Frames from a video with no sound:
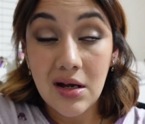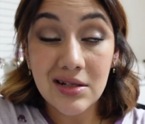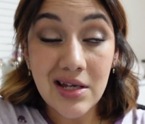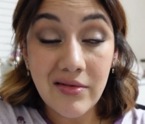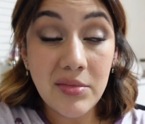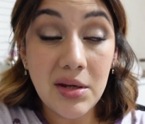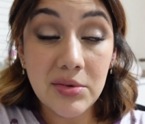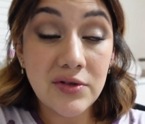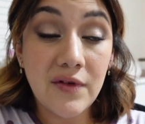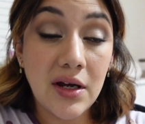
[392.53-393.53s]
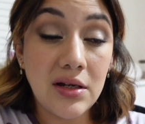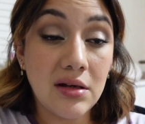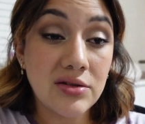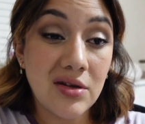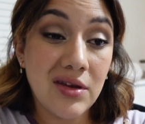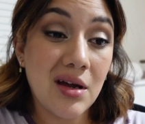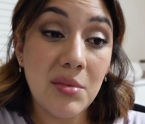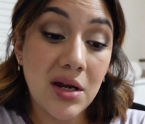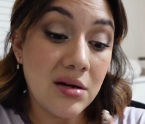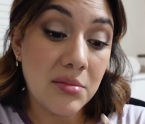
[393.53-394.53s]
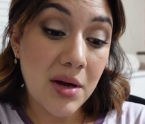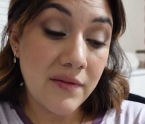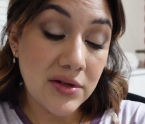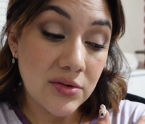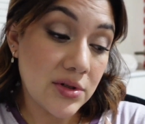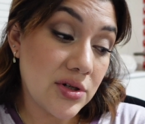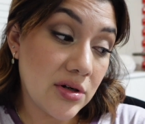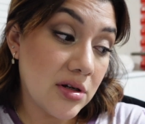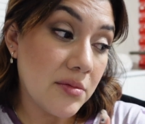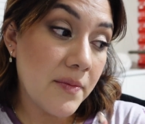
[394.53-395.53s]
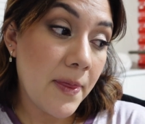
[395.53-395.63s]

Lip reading: haven't been able to find any, so I think I'm going to end up having to return them.